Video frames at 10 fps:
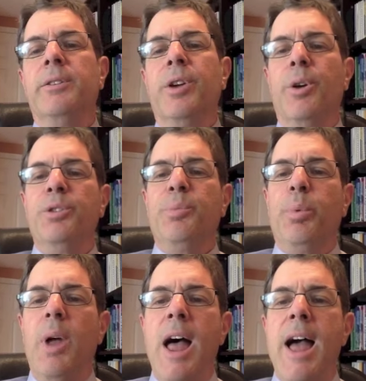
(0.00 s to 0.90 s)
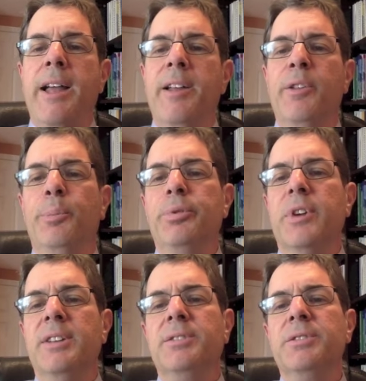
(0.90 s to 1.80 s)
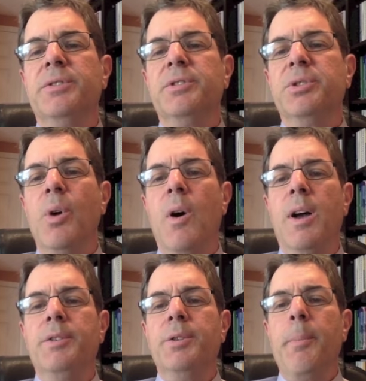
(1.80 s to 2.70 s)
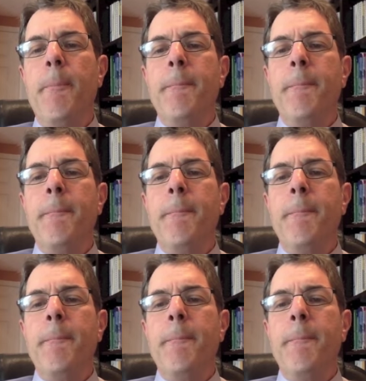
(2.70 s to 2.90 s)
turns black in the presence of starch.